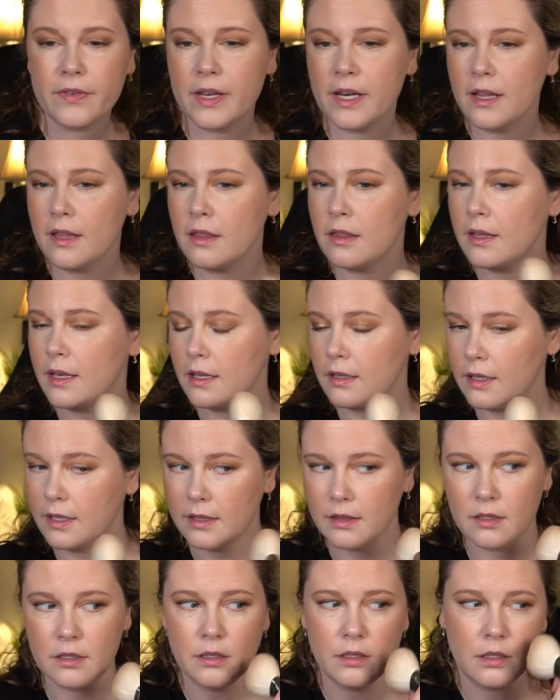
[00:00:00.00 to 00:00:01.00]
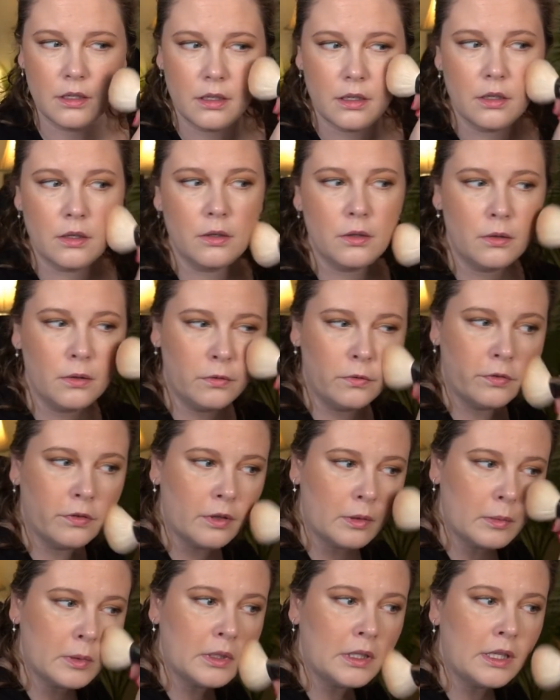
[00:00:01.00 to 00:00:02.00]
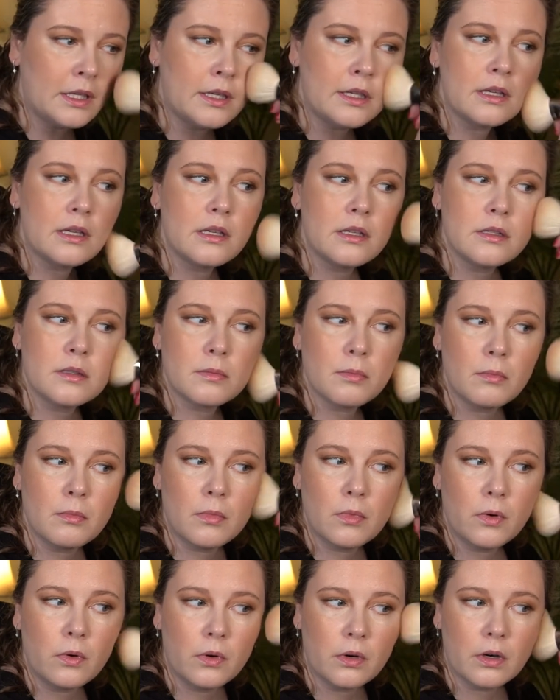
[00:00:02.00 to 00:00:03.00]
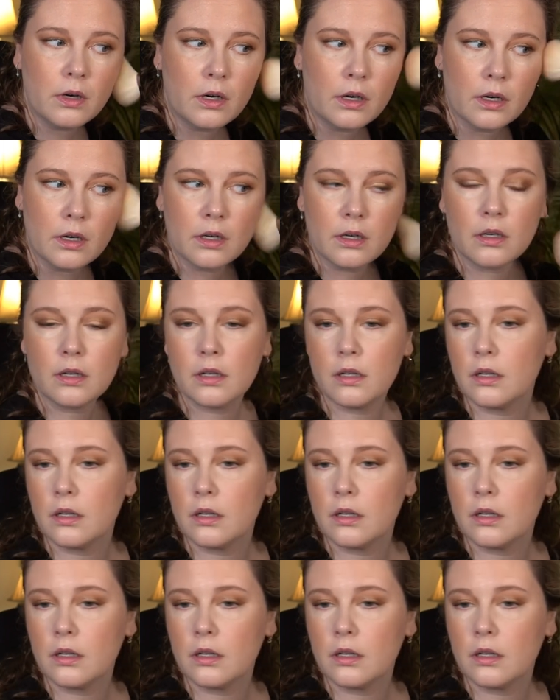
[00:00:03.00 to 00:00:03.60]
if anything, like the new formula is more